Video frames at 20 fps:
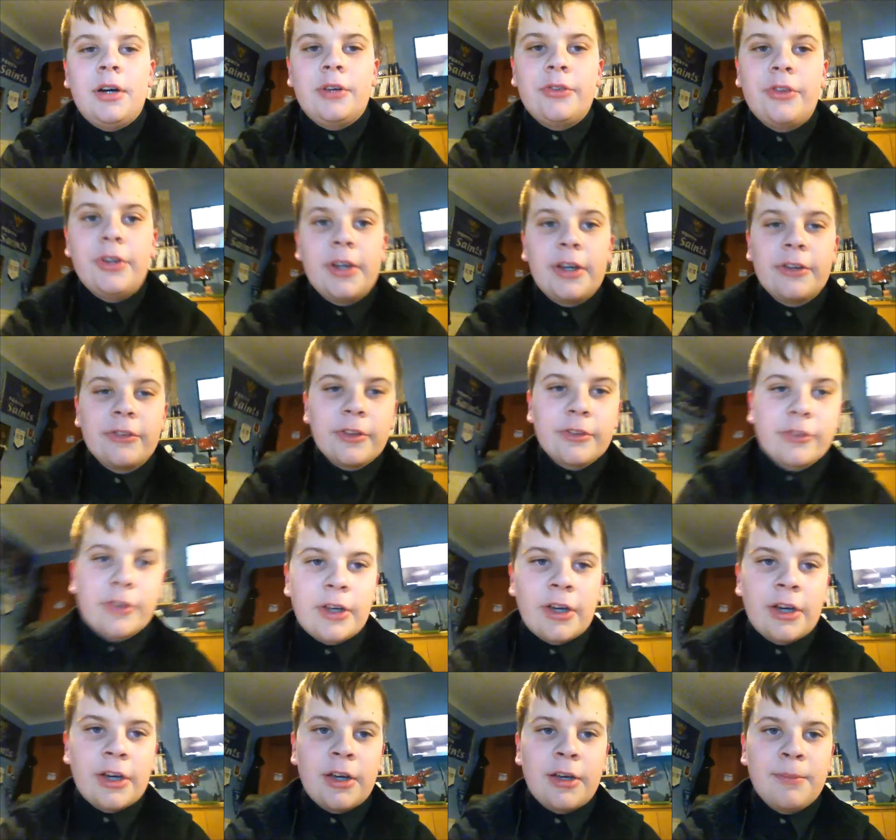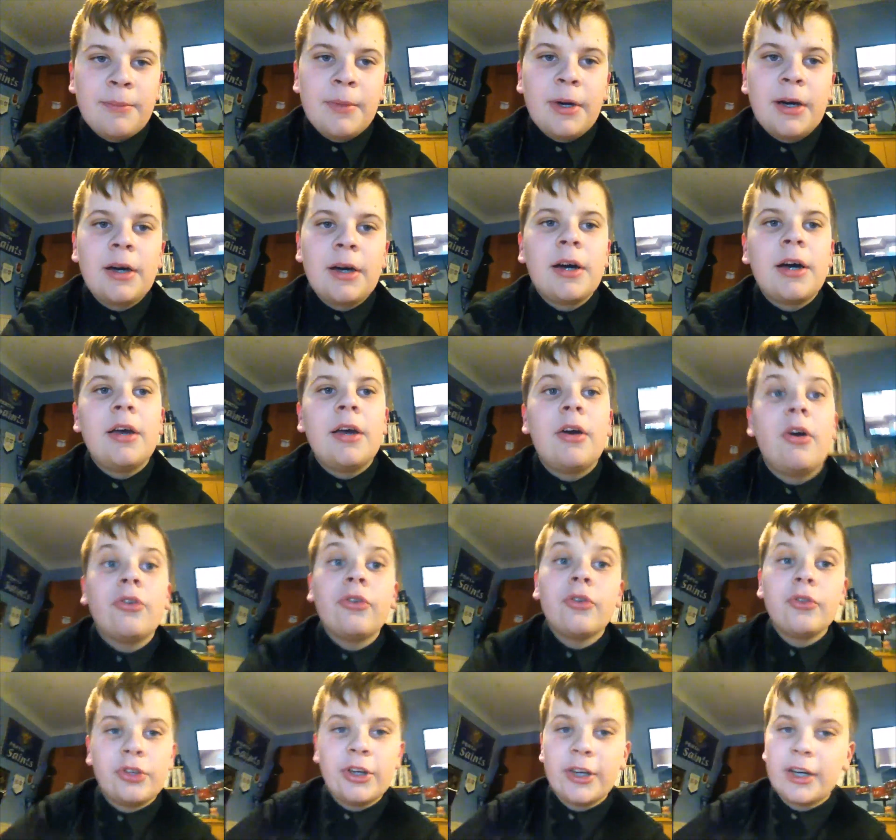See you guys next time. Bye.
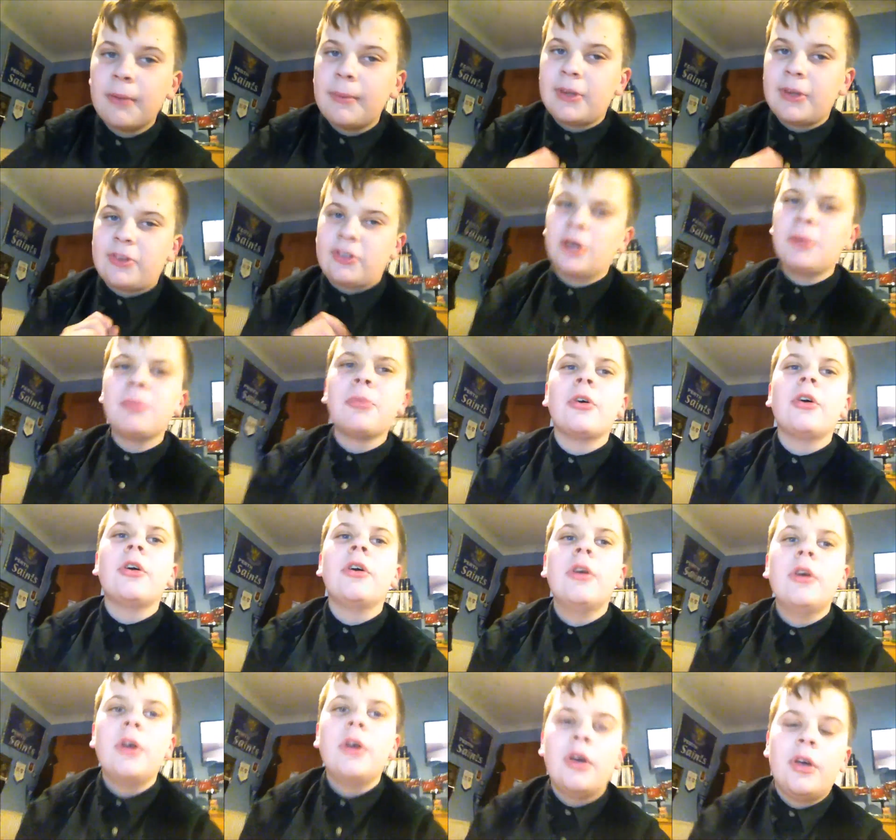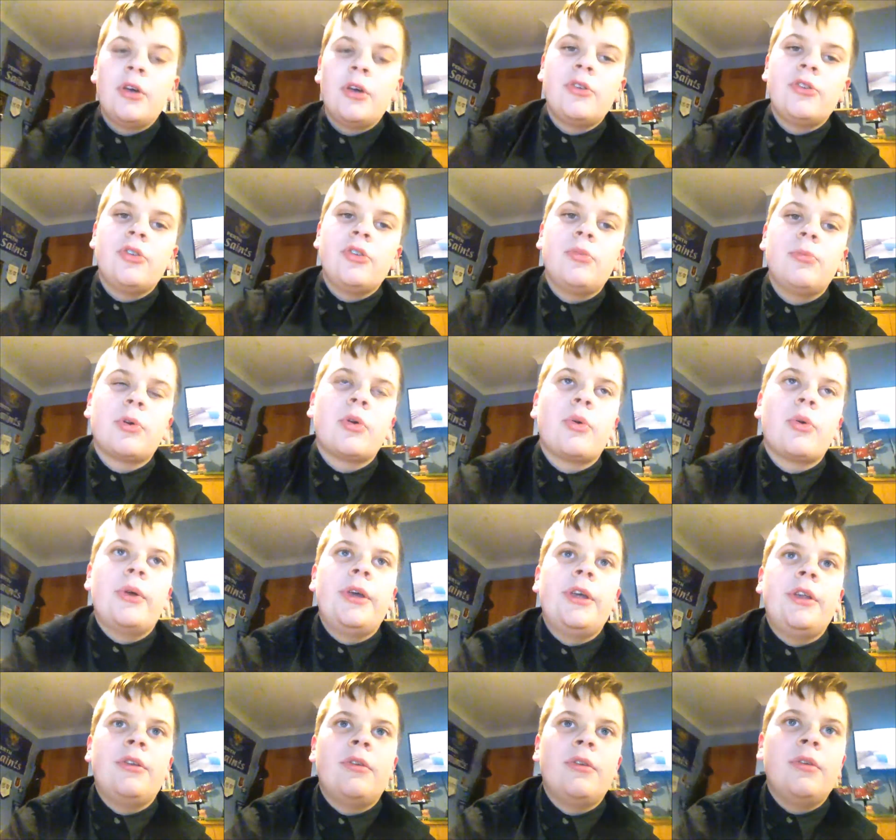Also, check out my Tumblr,
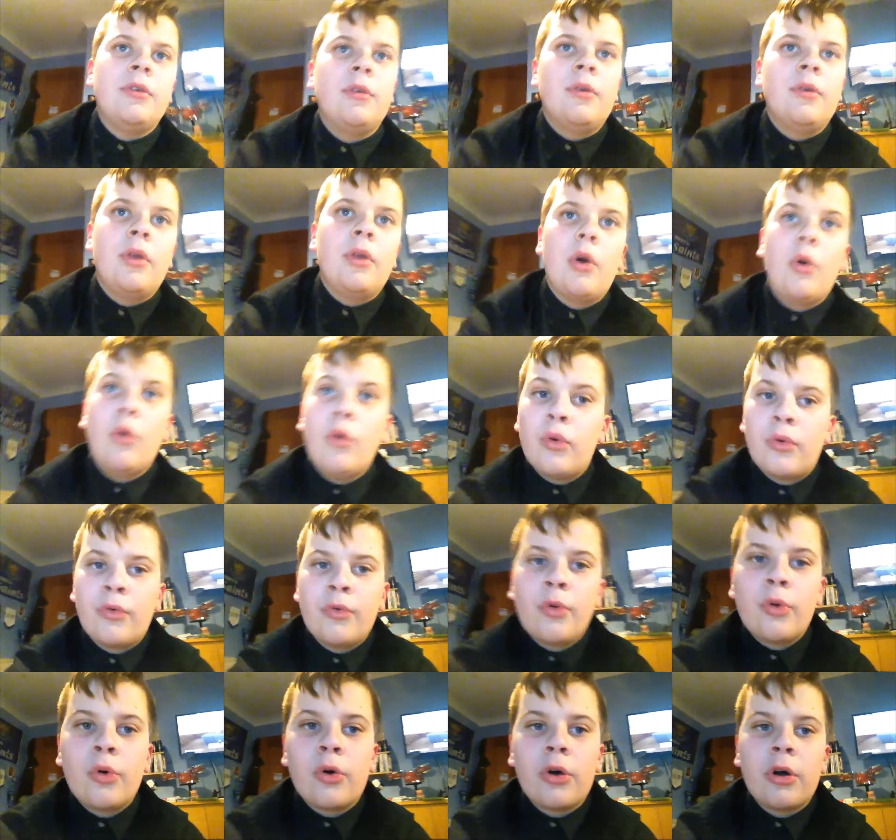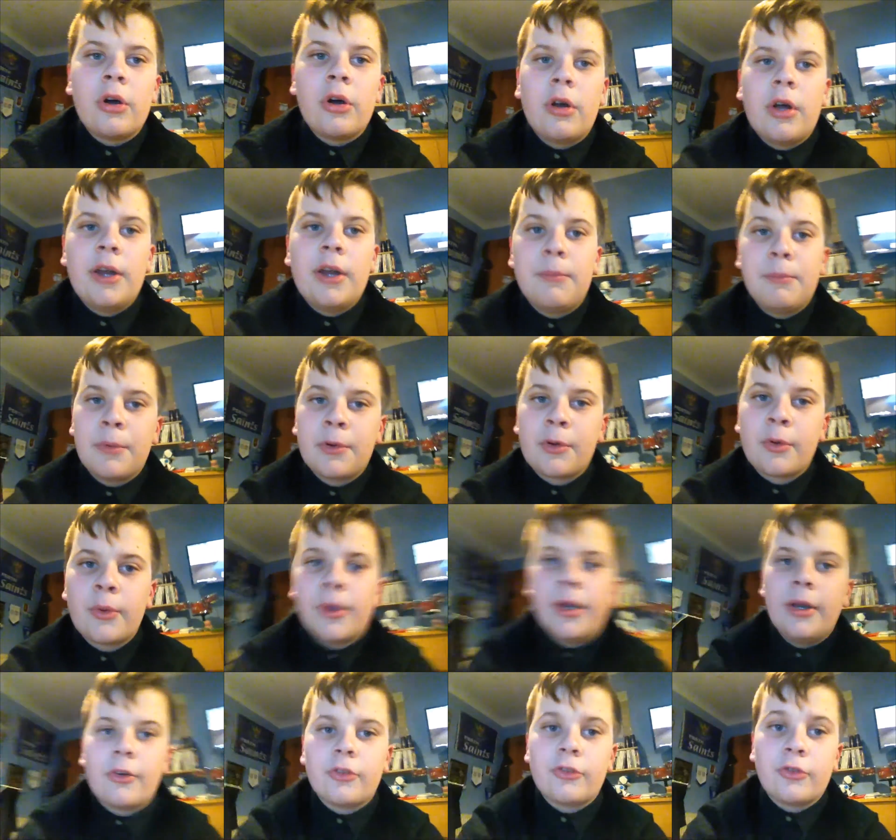EuanMcQueen04. And
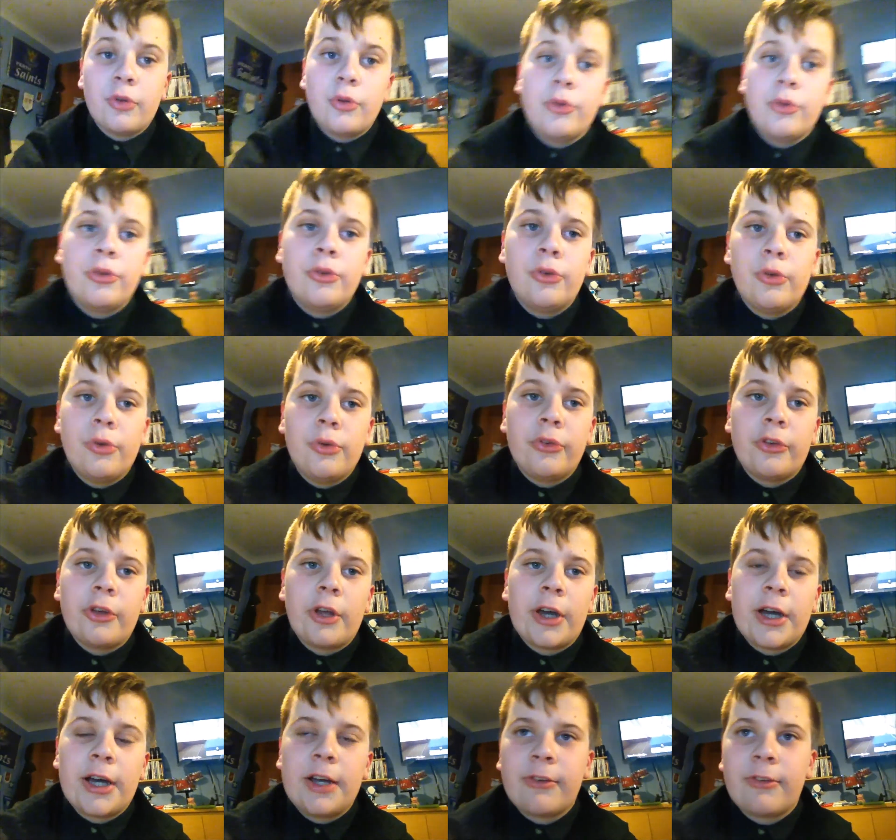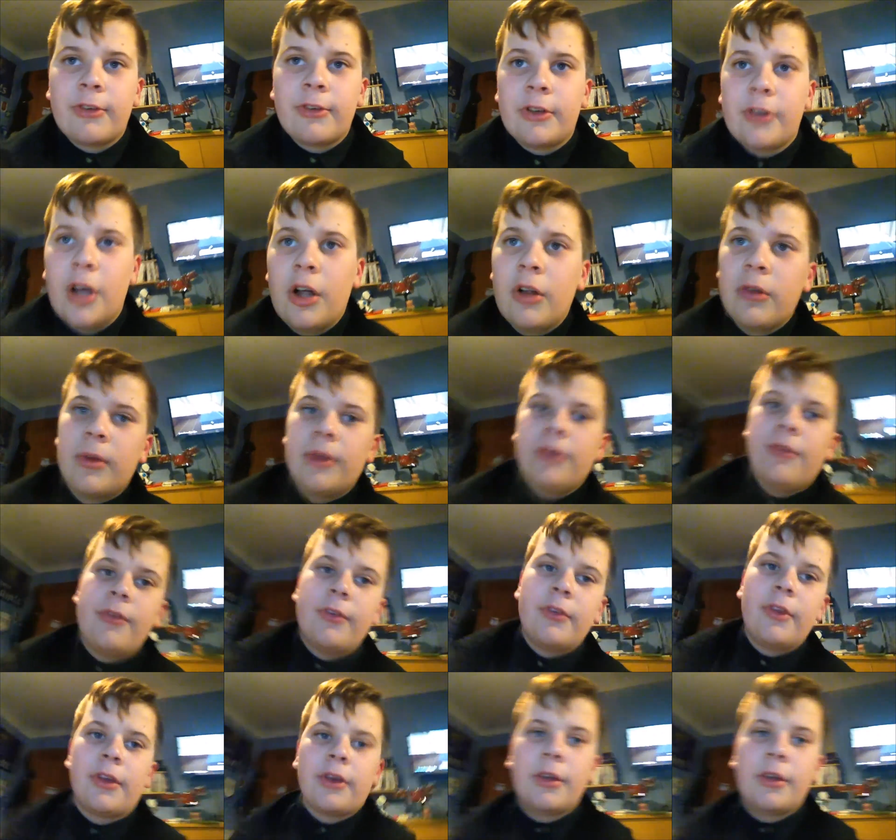McQueen, there's two U's. I can't stress it. I'll leave a
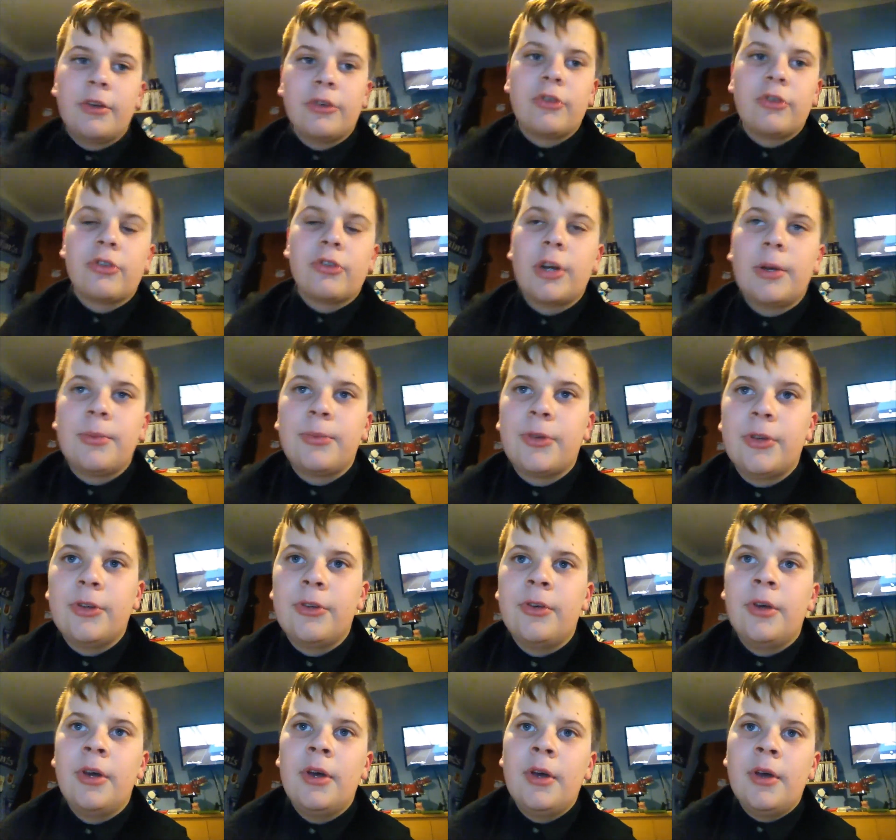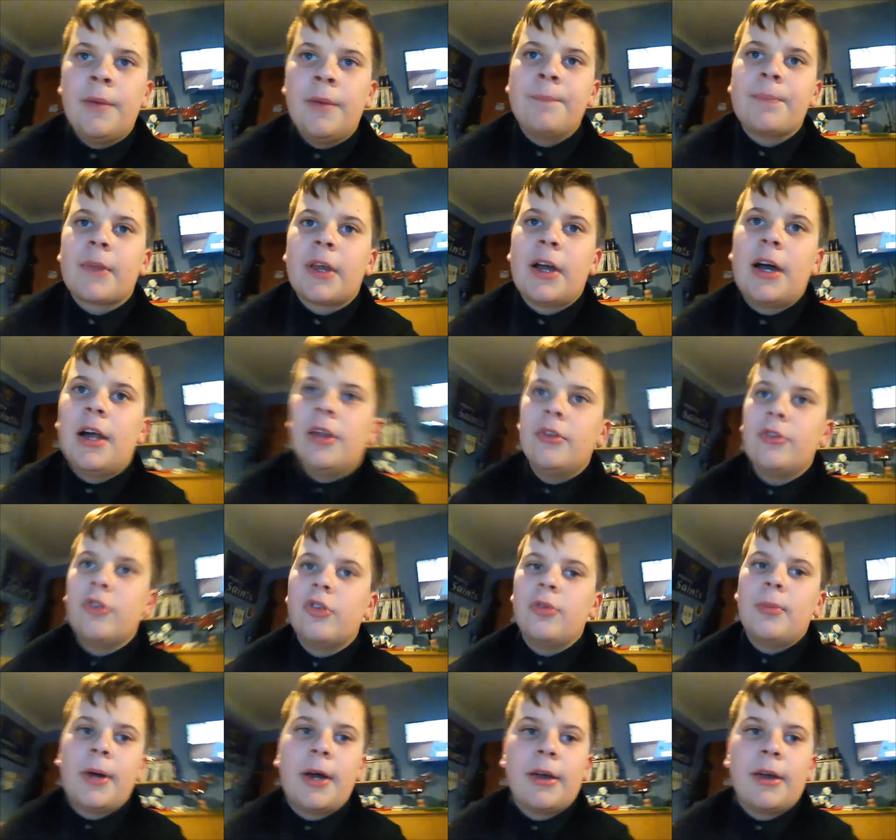link in the description. And to
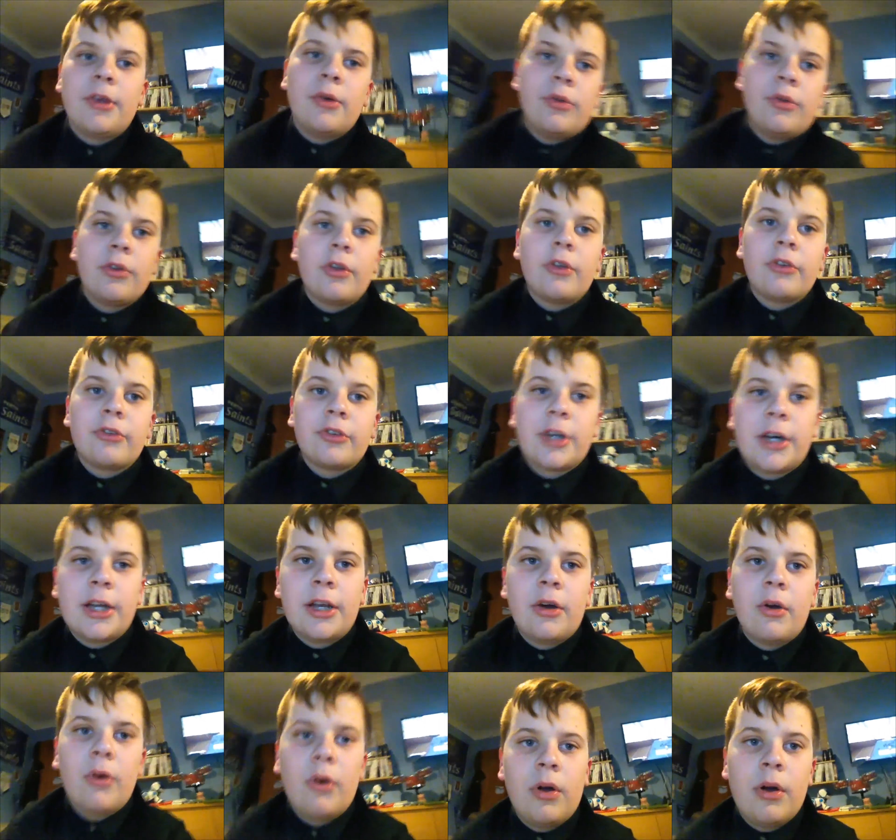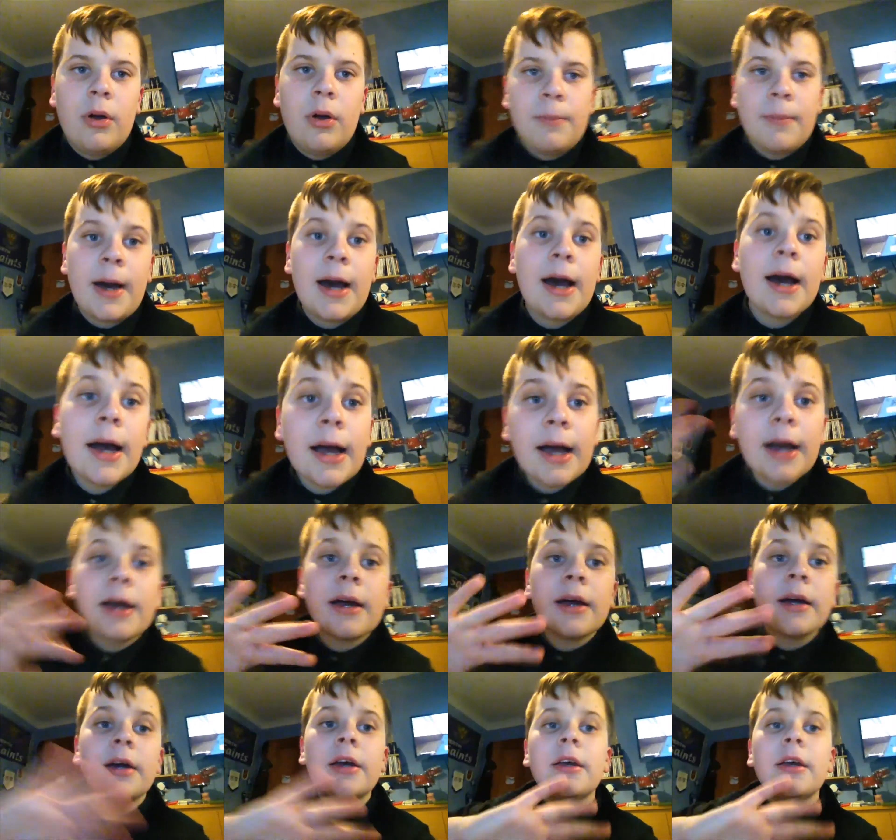my Euan Does channel.
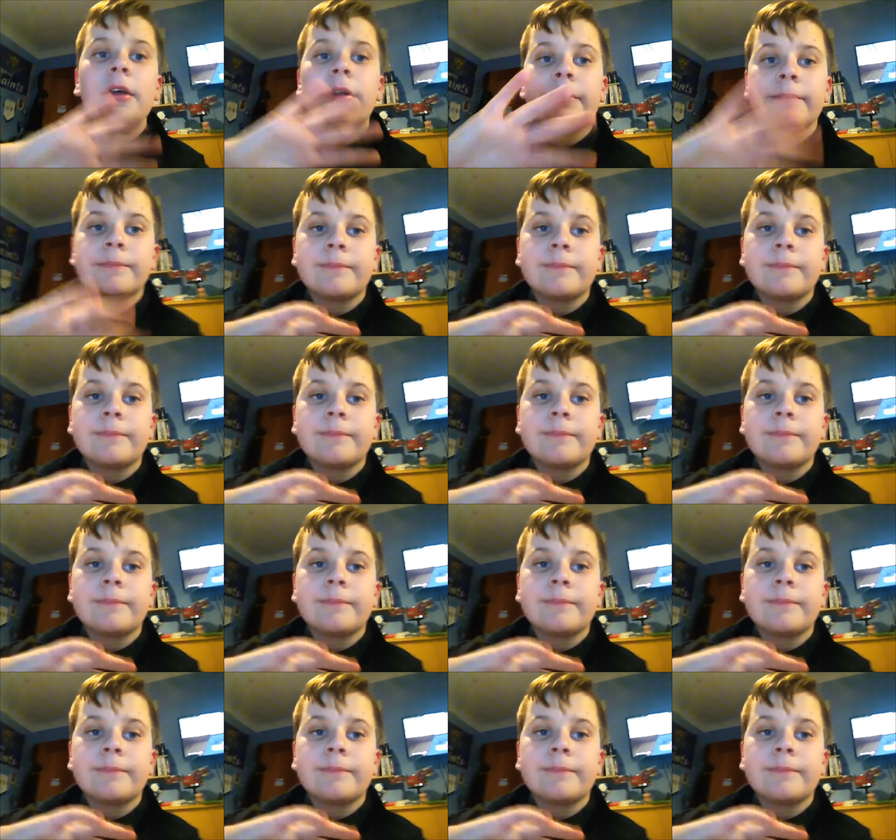Bye.